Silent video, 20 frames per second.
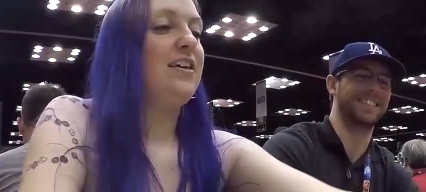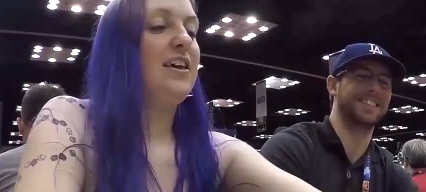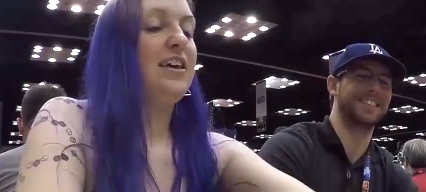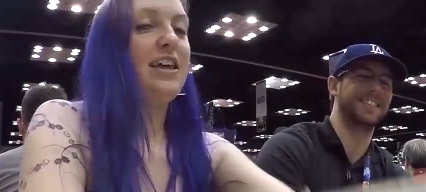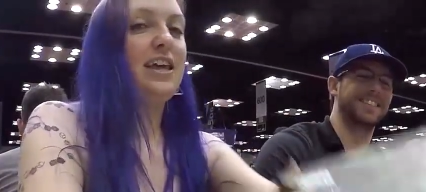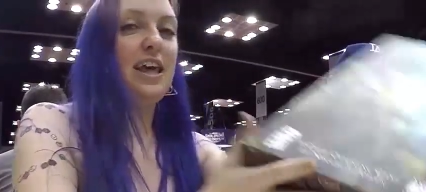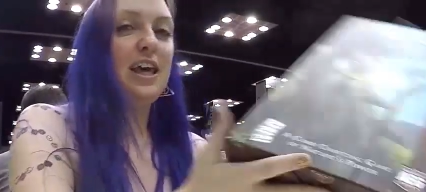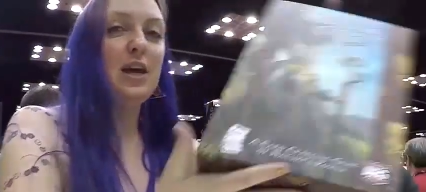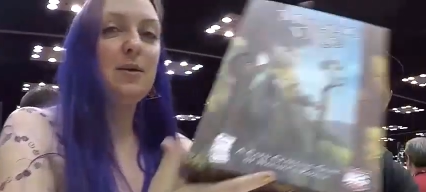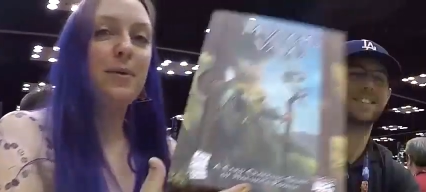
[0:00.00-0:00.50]

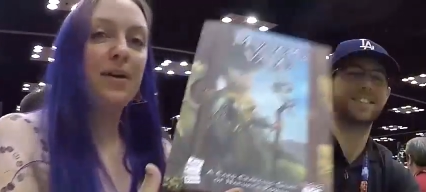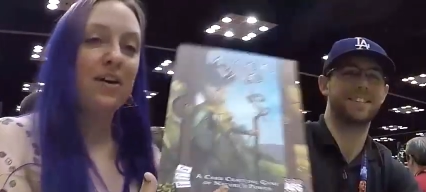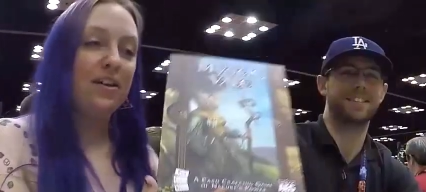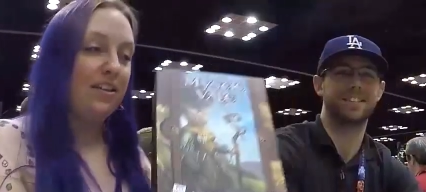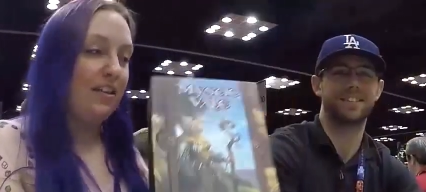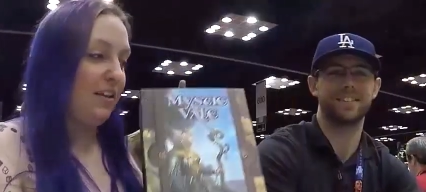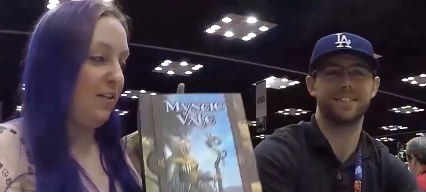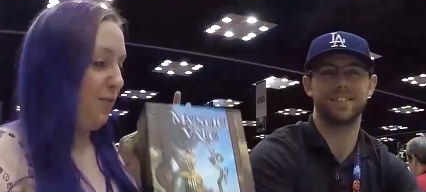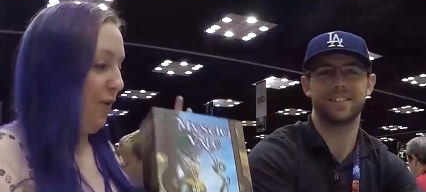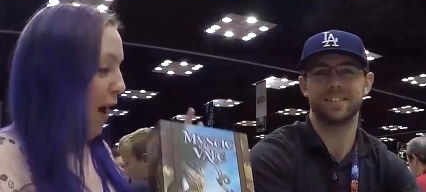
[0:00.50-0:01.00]
Speaker 1: she built
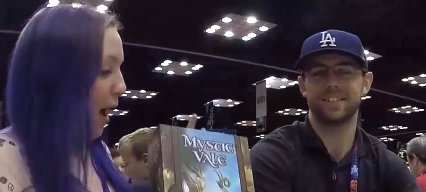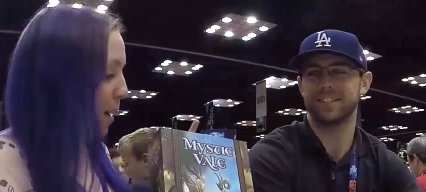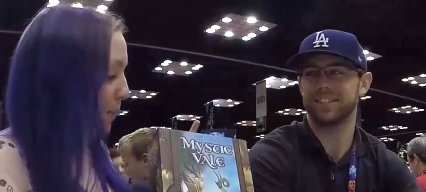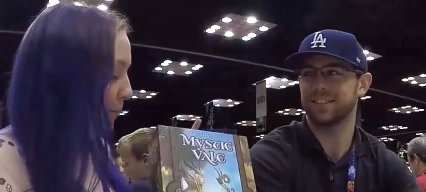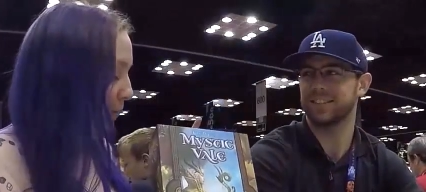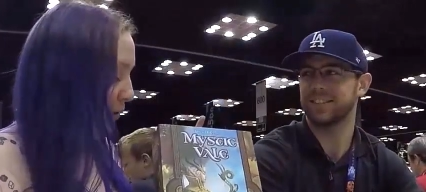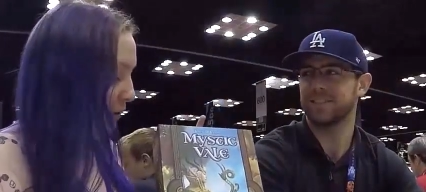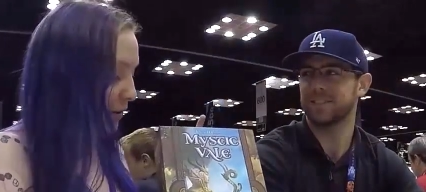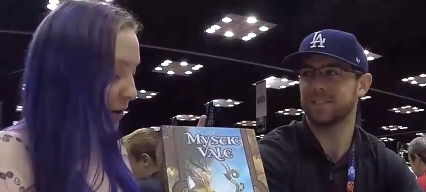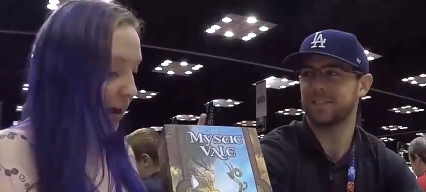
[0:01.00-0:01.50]
this fab
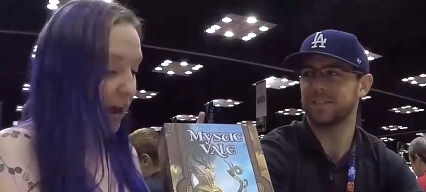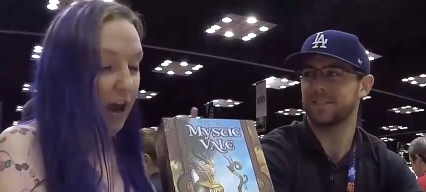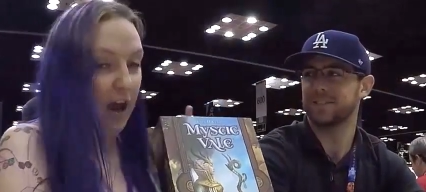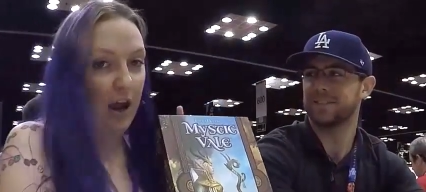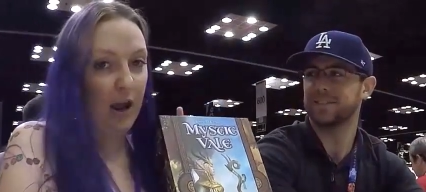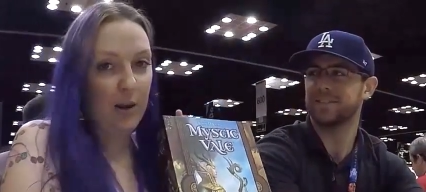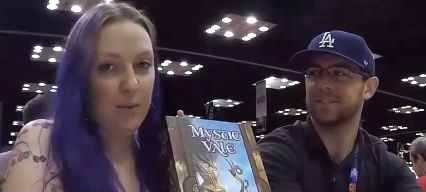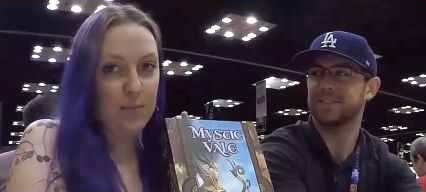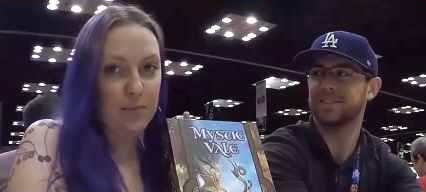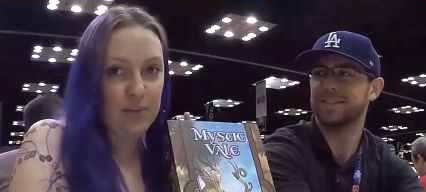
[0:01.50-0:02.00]
new
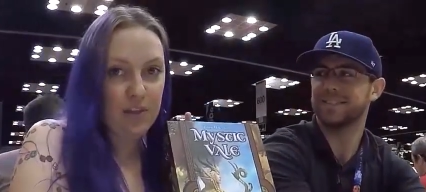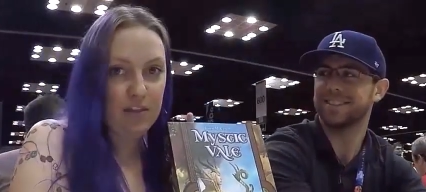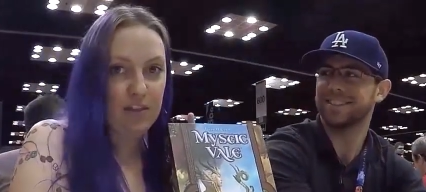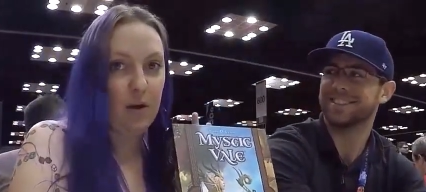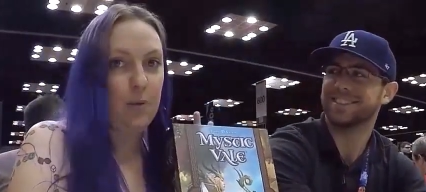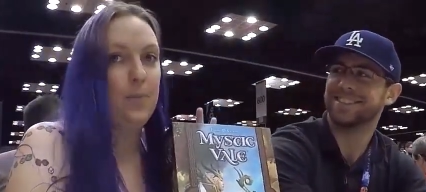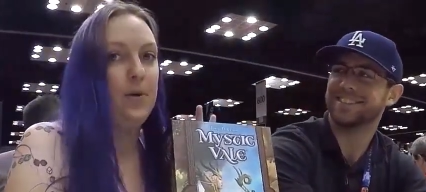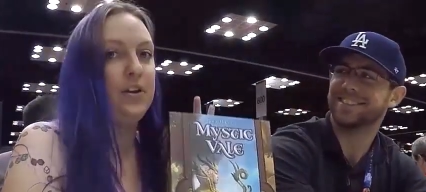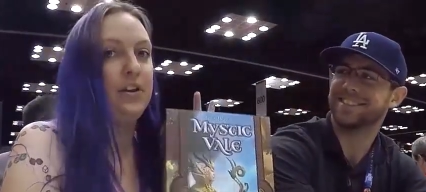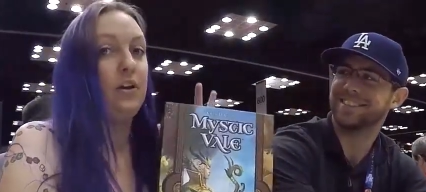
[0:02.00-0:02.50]
game. They're
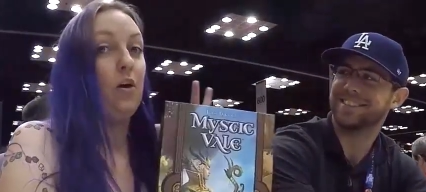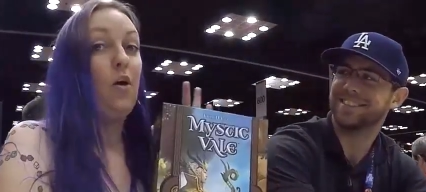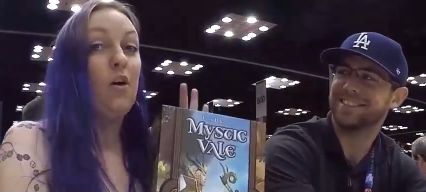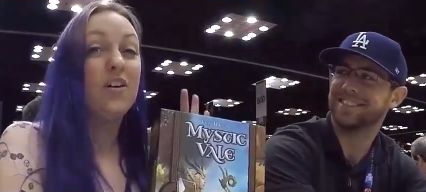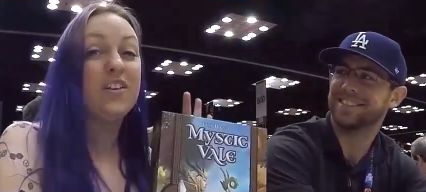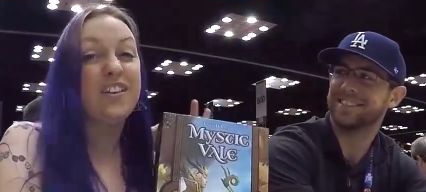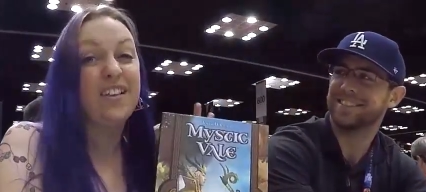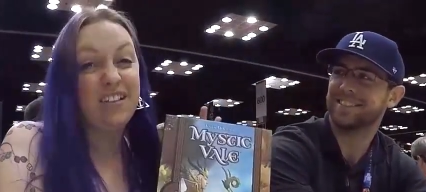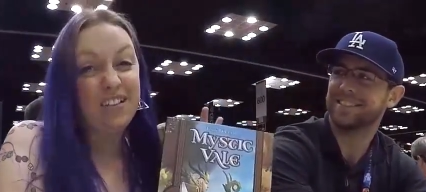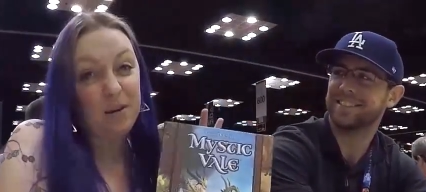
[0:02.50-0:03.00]
building a whole
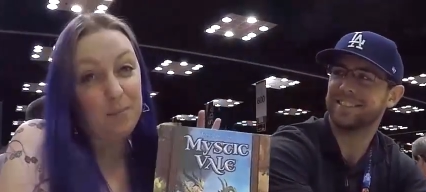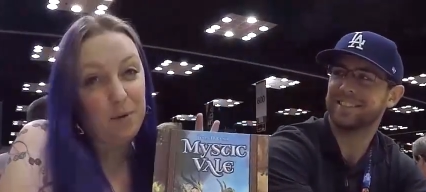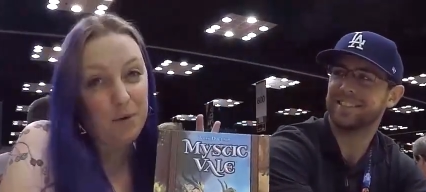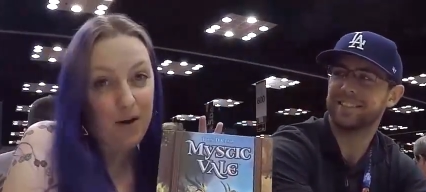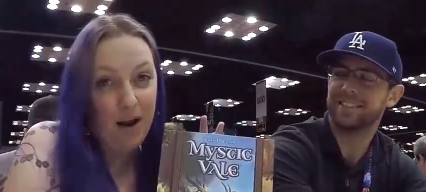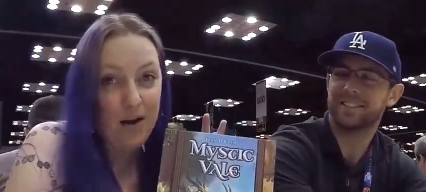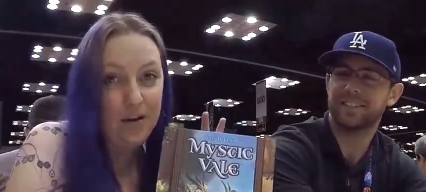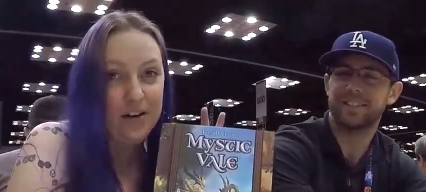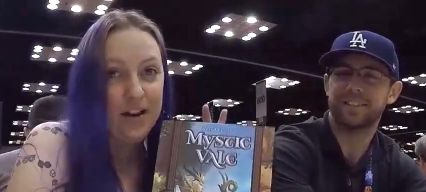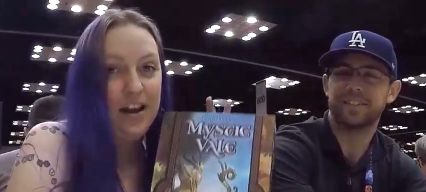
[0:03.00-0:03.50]
system
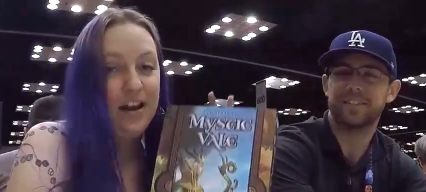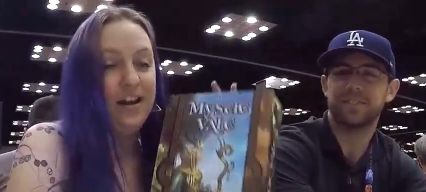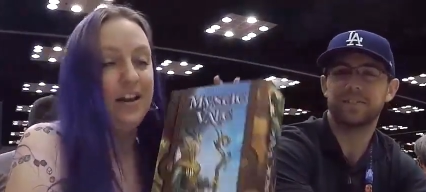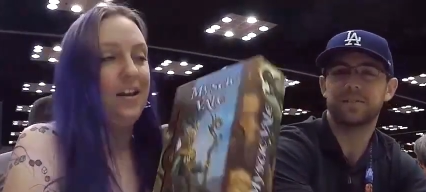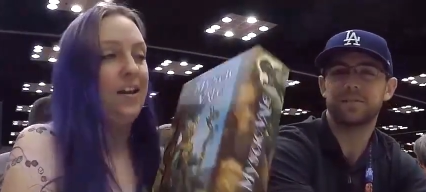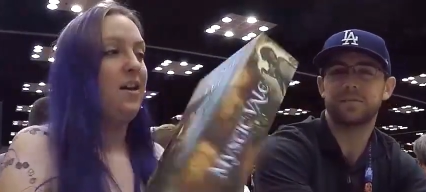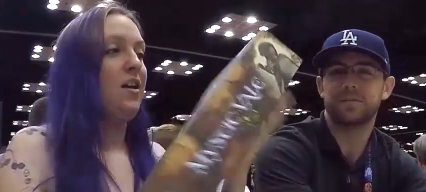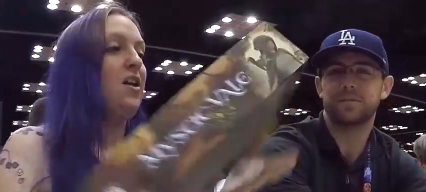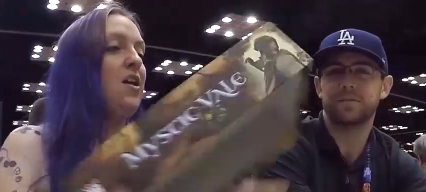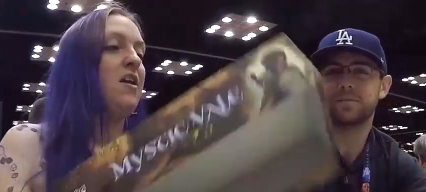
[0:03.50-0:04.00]
around it.
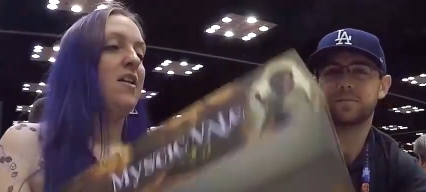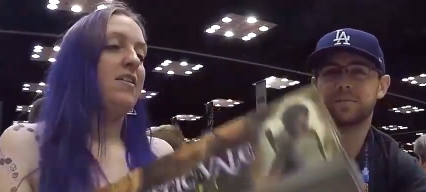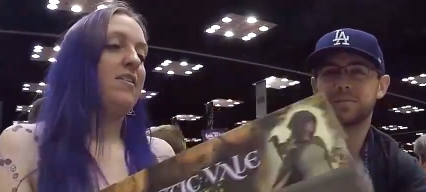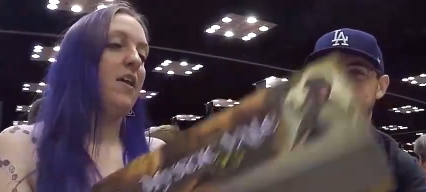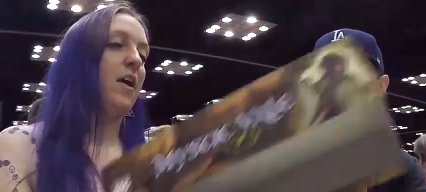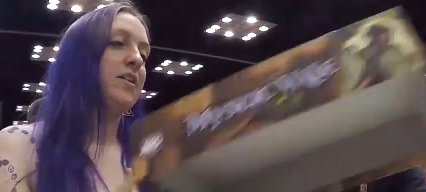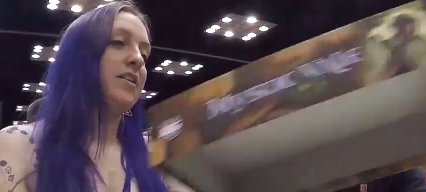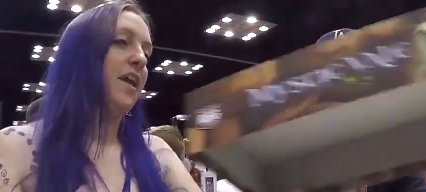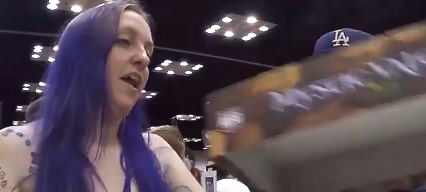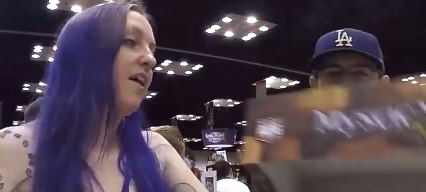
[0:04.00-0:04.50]

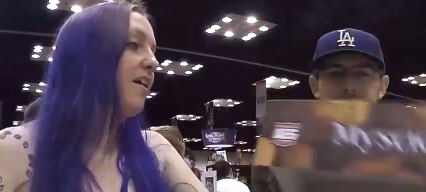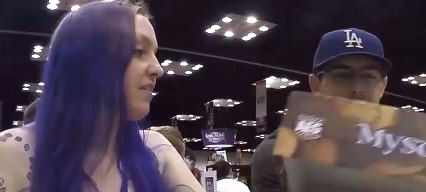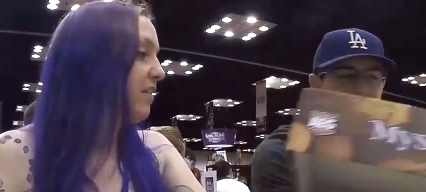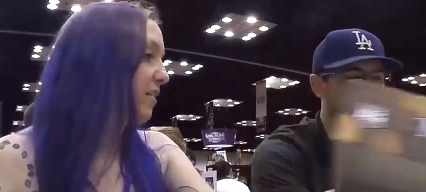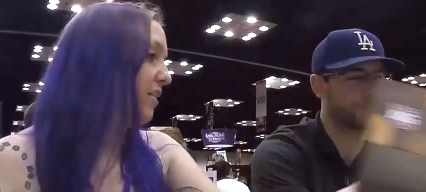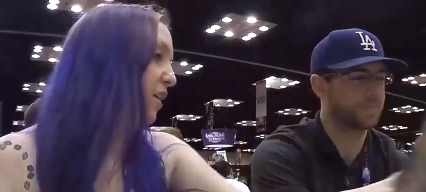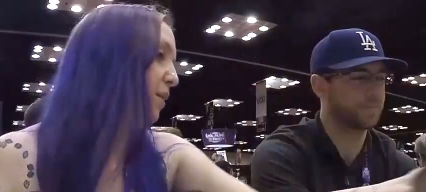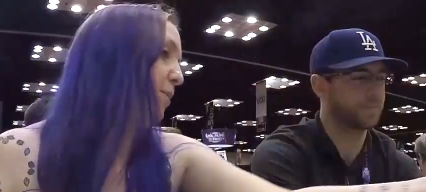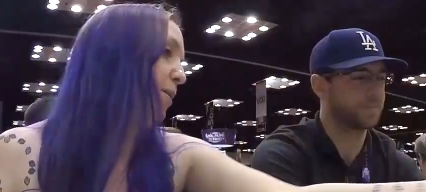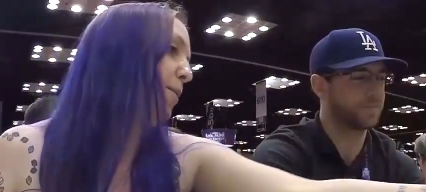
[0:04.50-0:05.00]
So tell us a little bit